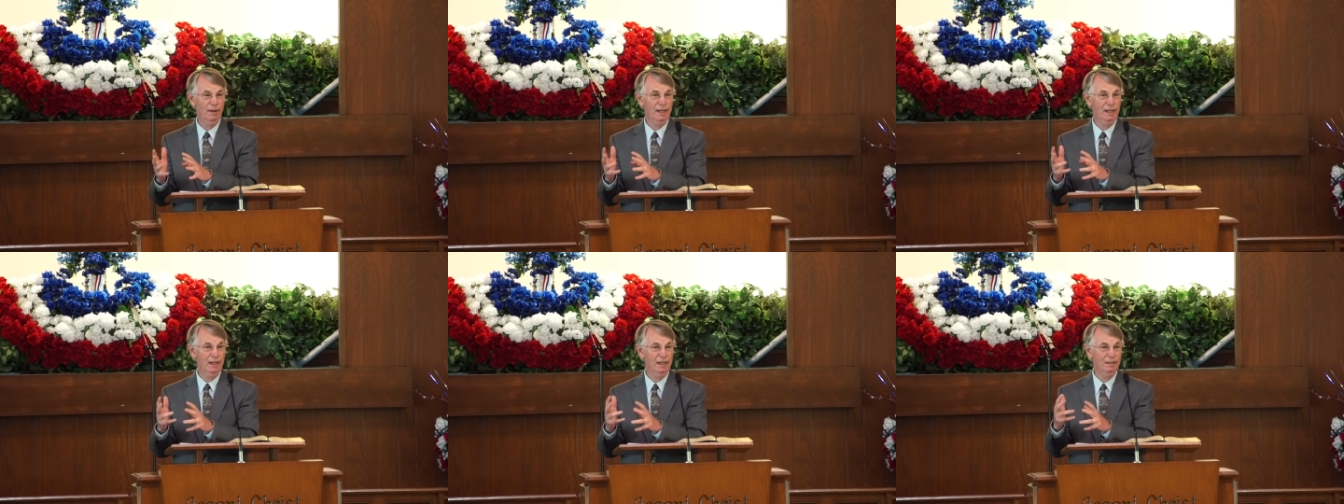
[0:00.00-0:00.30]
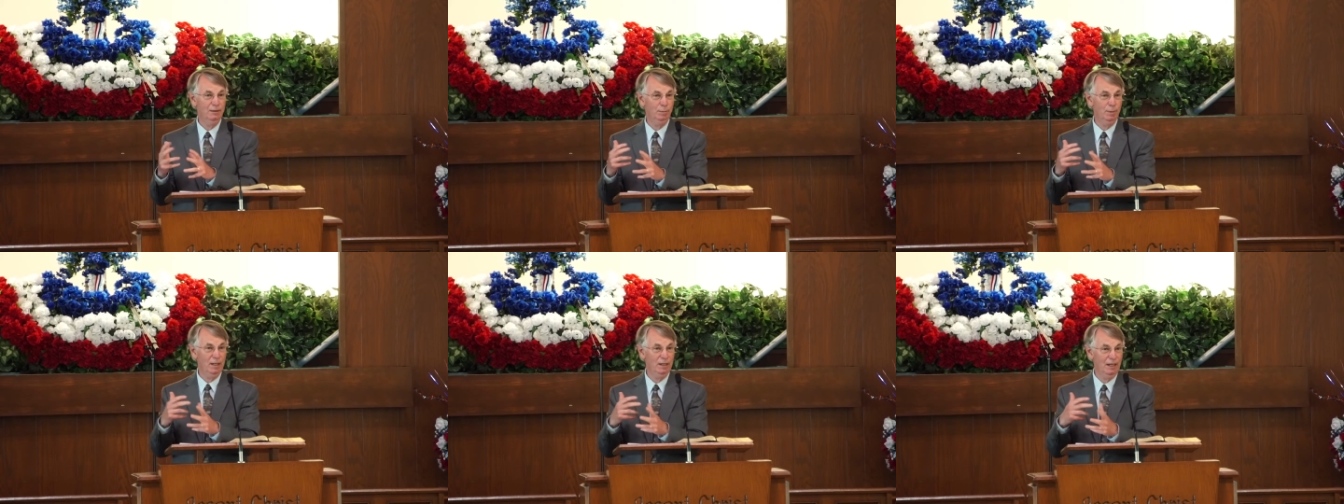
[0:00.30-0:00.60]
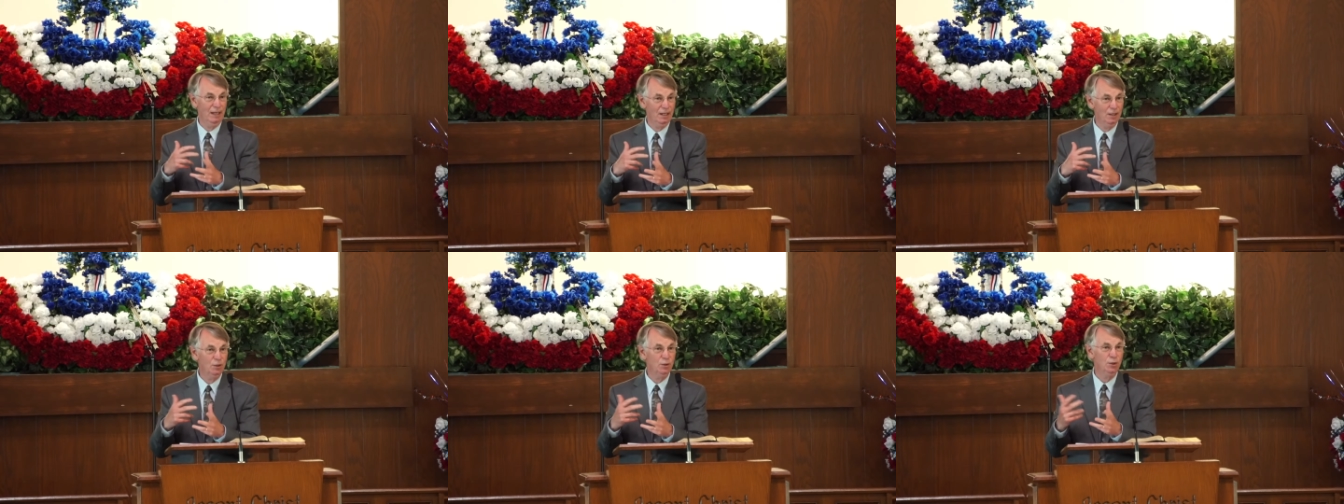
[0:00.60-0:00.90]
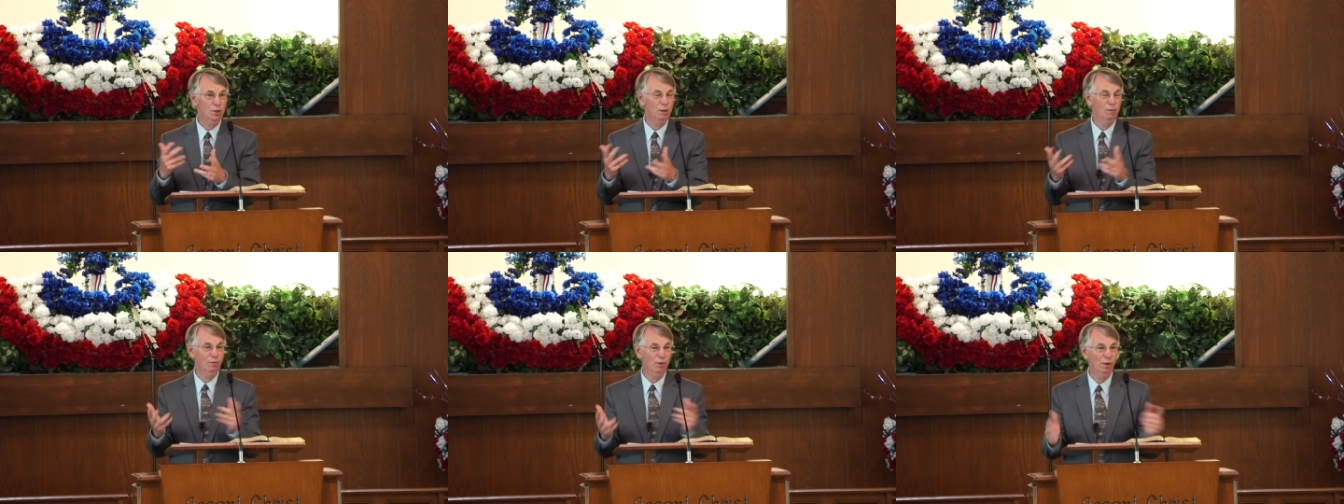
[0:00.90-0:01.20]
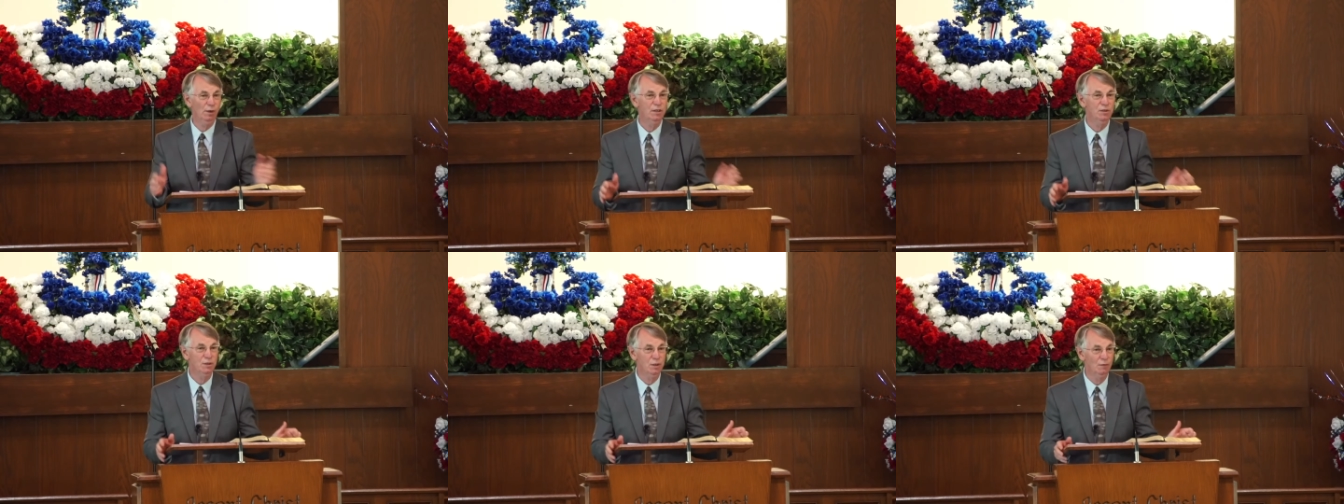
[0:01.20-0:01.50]
He's been injured
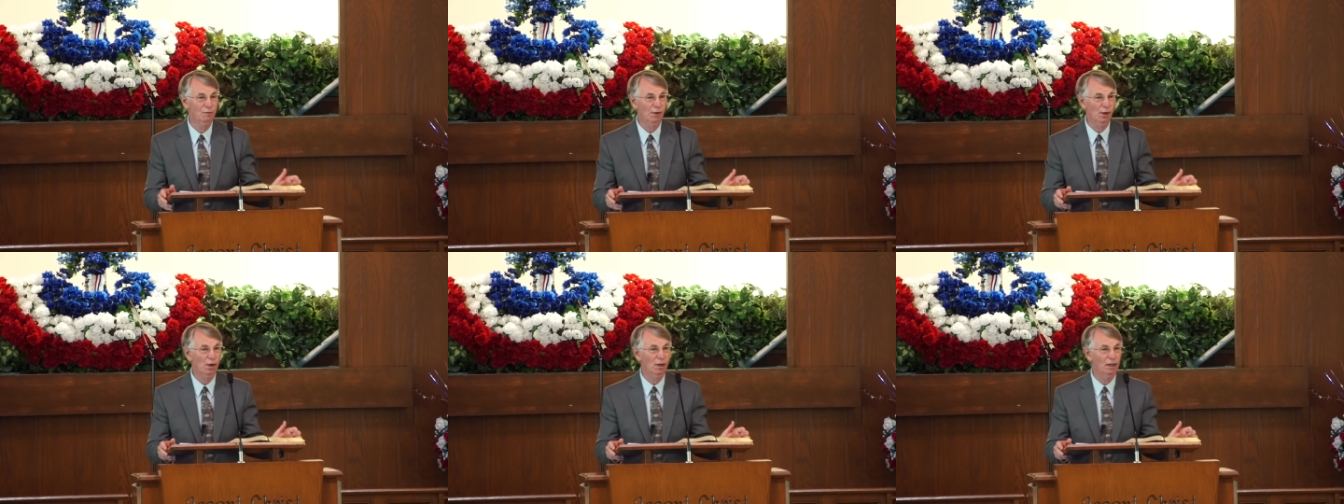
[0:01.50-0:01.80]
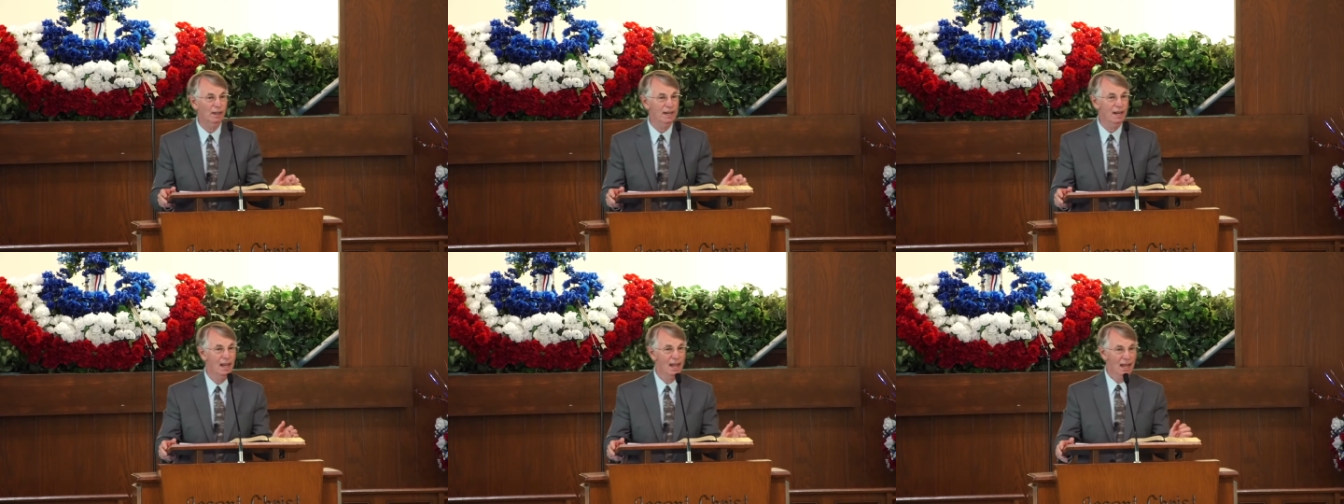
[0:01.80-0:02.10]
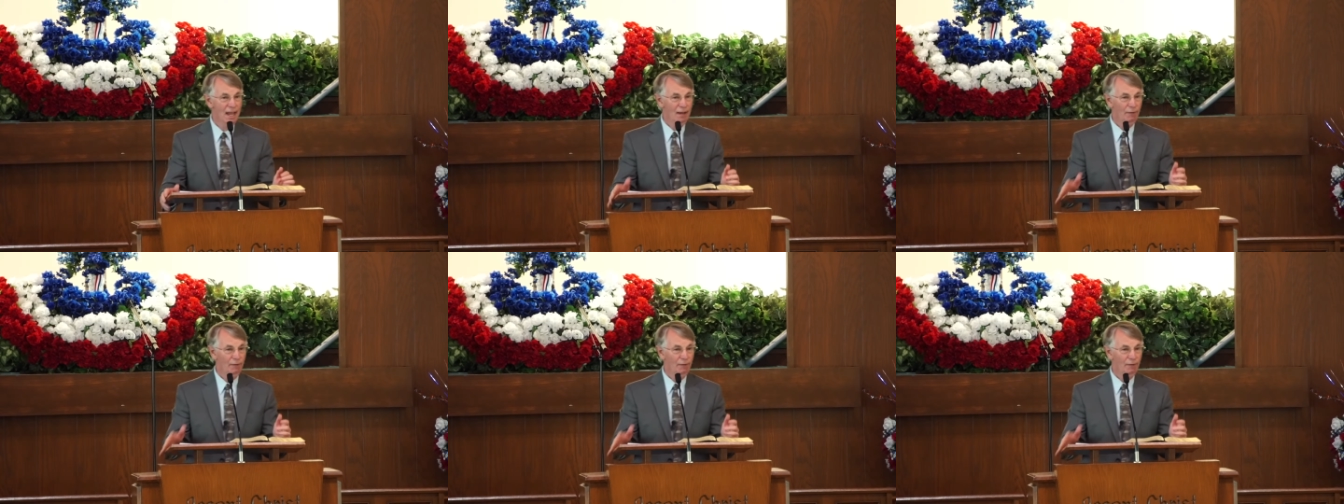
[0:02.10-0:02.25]
very severely.